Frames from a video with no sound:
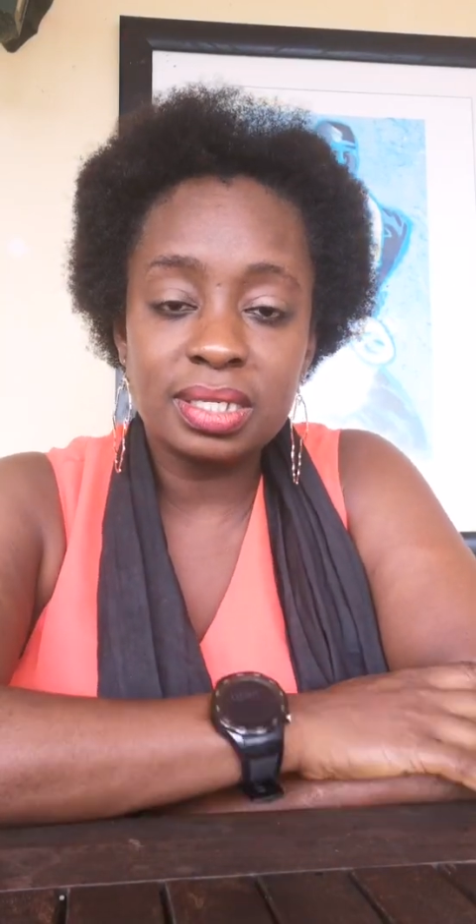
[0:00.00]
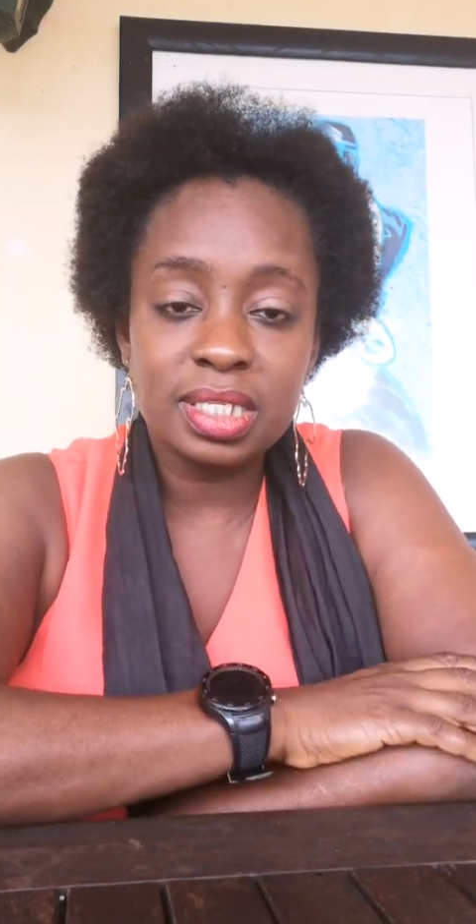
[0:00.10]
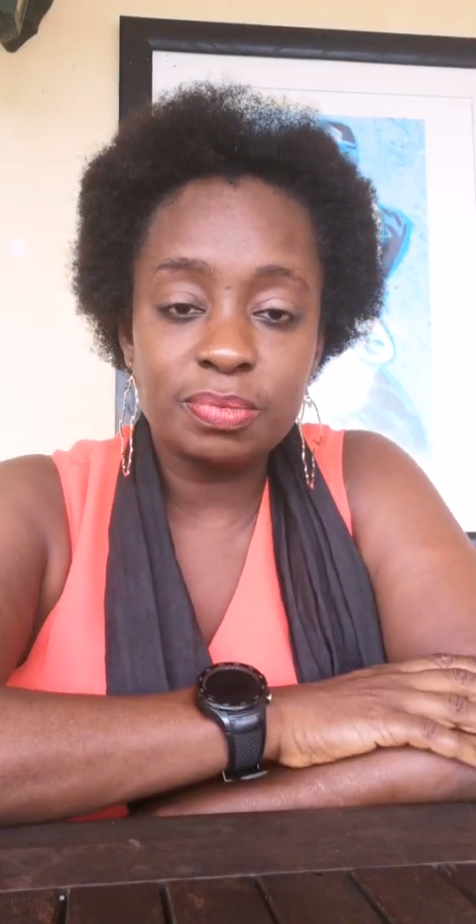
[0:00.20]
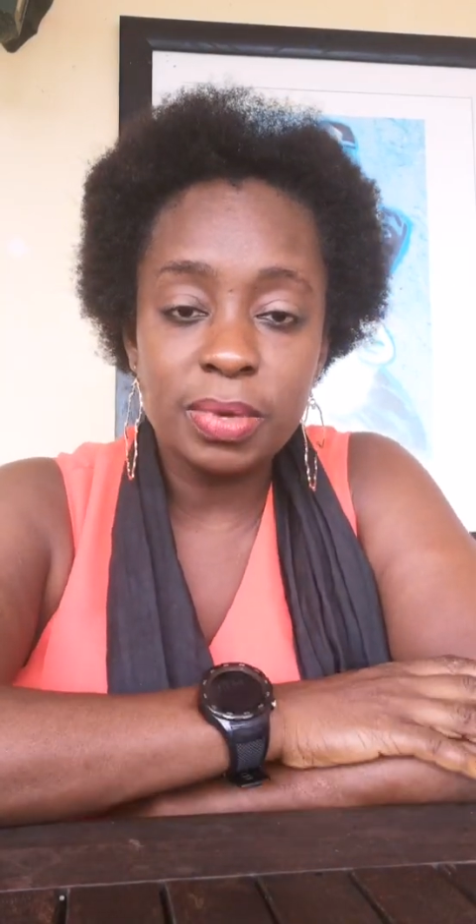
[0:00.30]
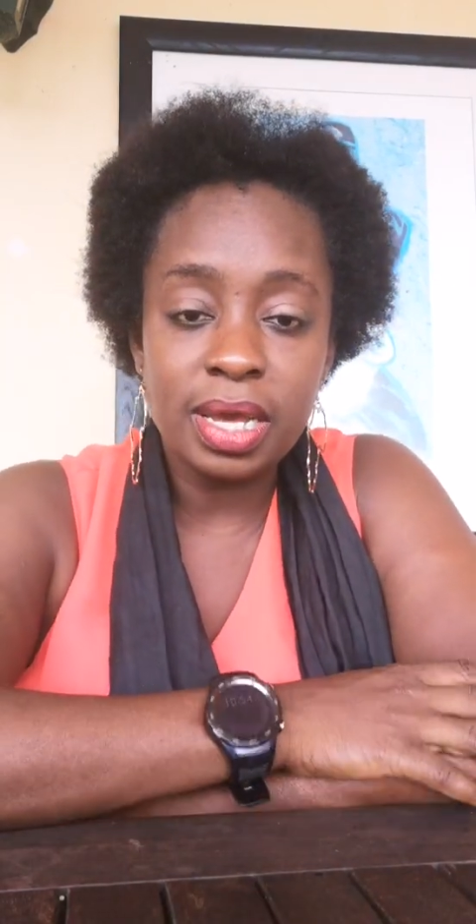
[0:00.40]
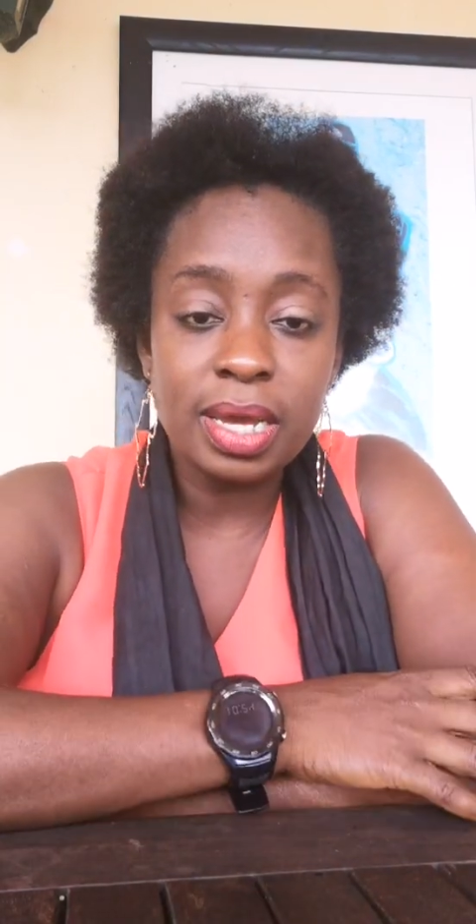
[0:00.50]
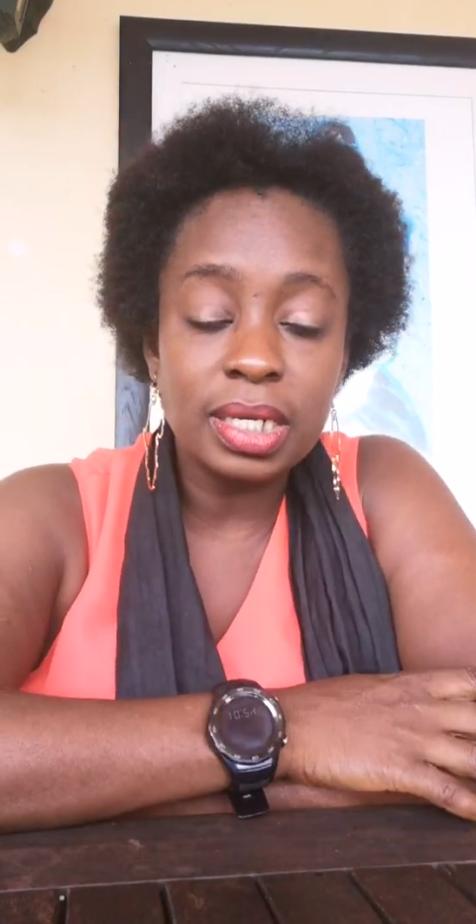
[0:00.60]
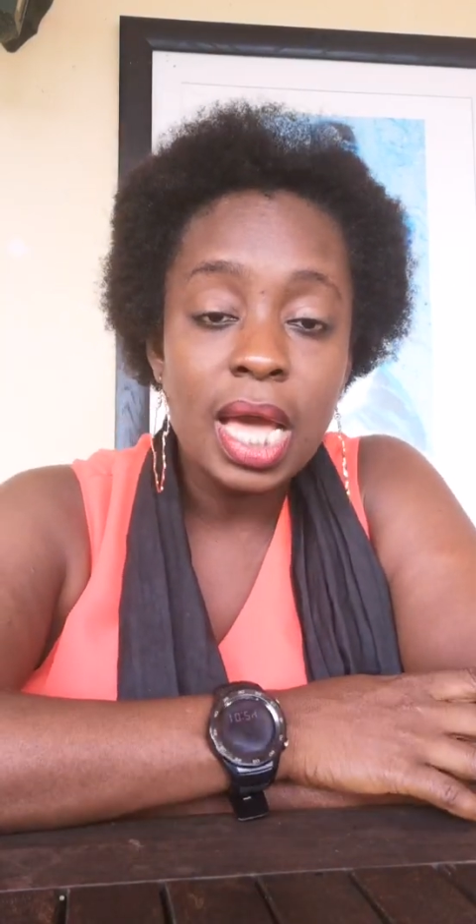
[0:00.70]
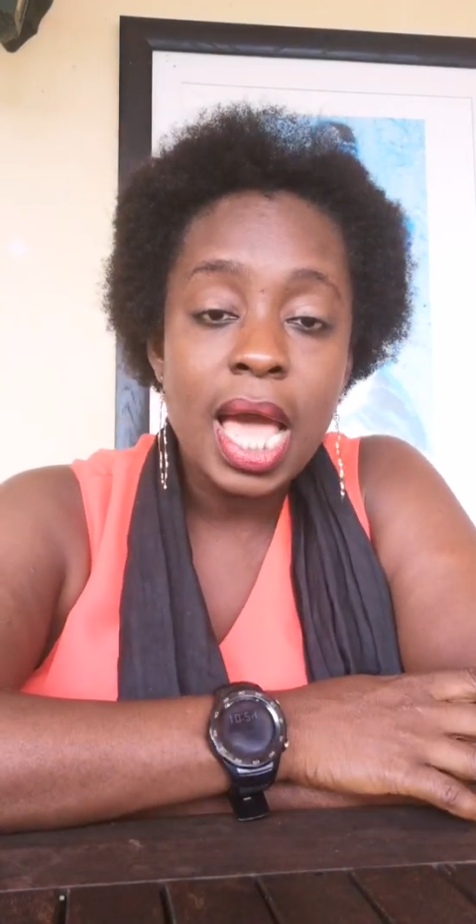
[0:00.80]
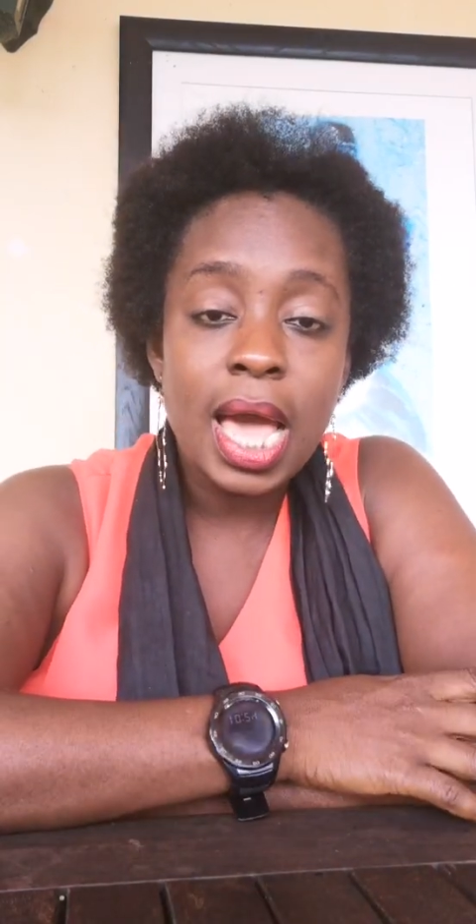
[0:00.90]
expired,
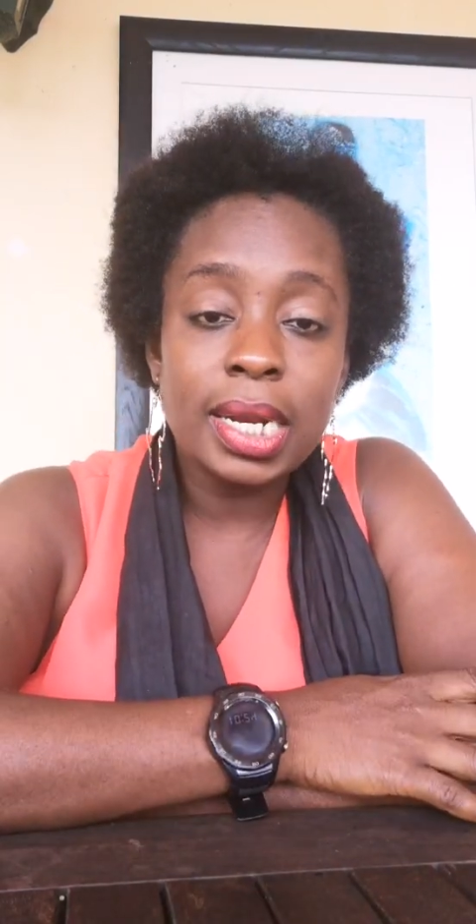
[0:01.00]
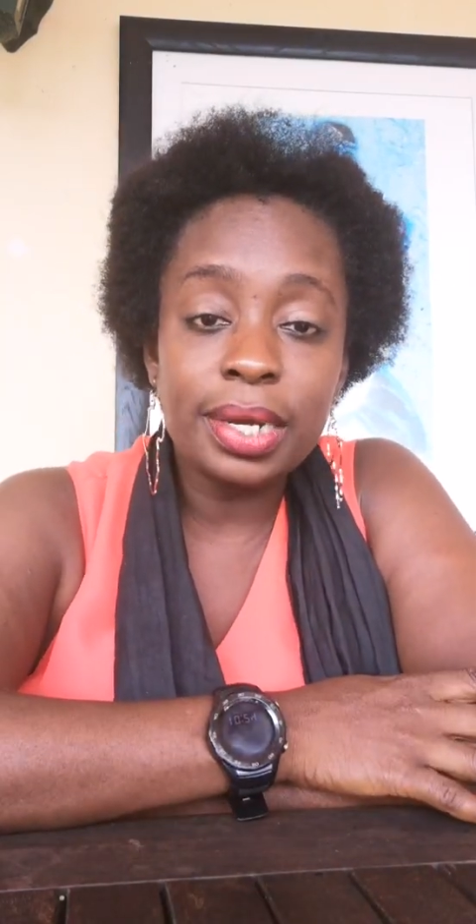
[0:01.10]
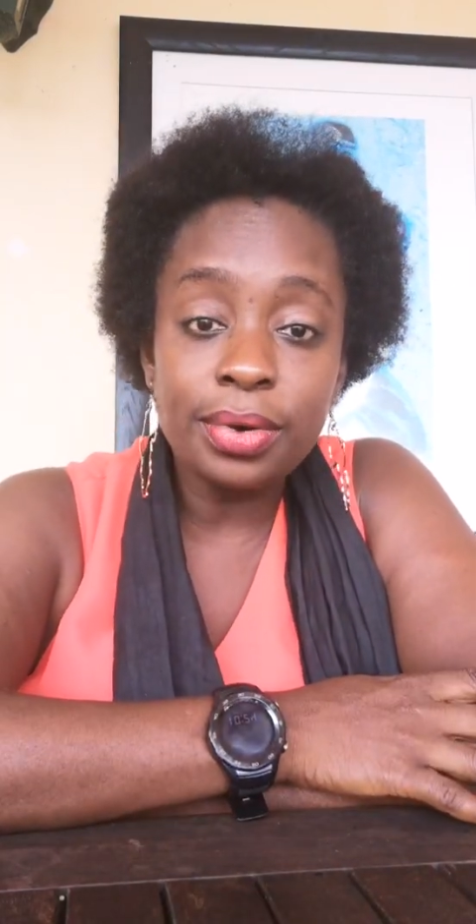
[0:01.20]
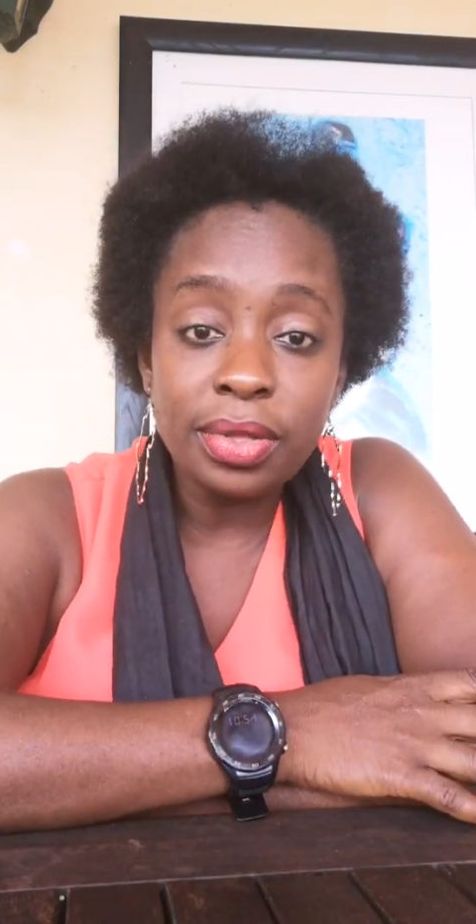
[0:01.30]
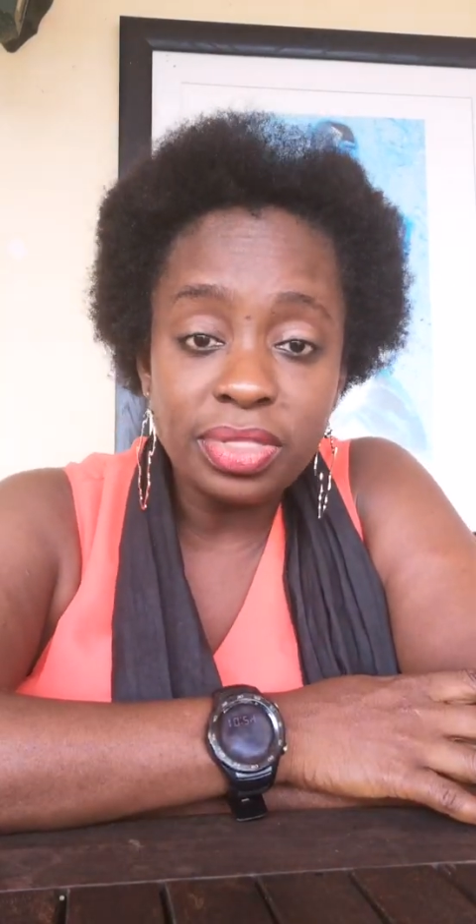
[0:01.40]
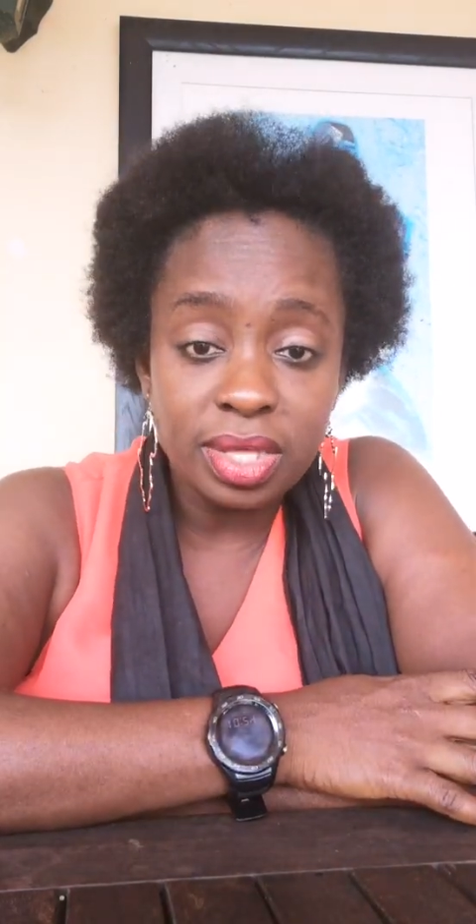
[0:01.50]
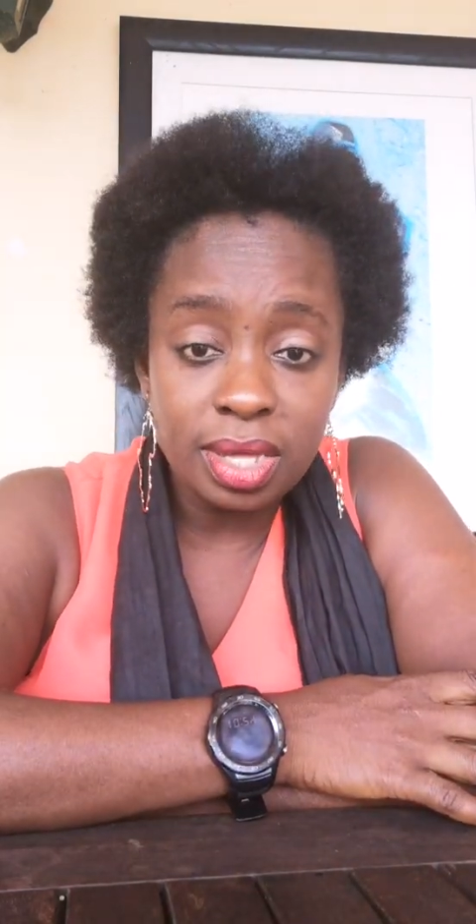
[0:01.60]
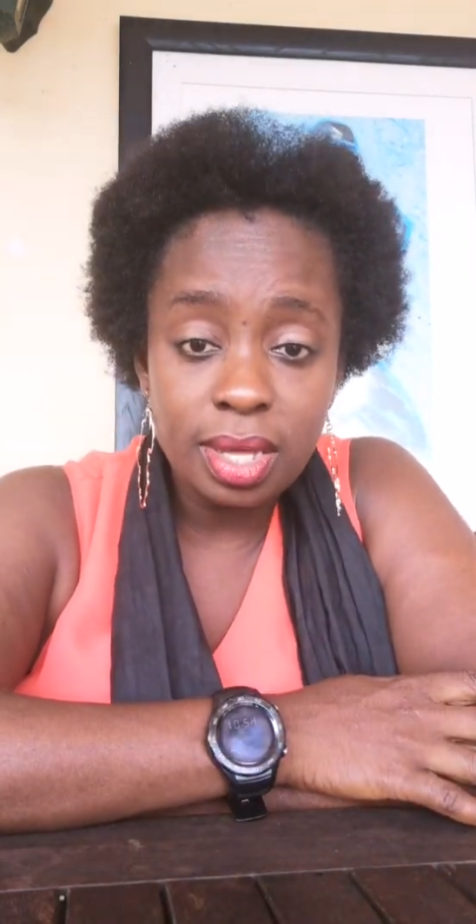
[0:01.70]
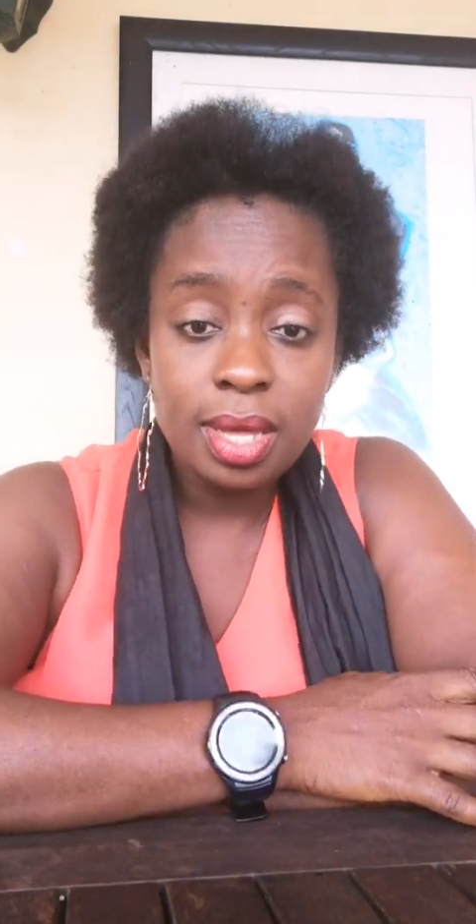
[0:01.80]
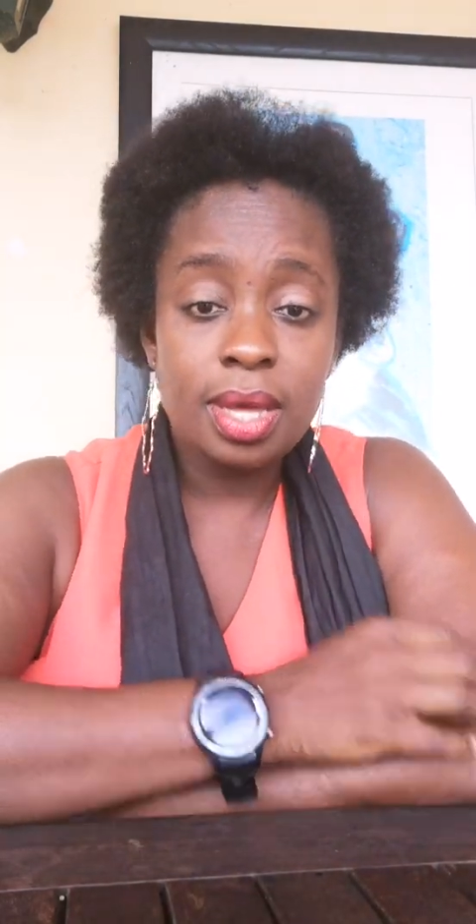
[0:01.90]
and I got there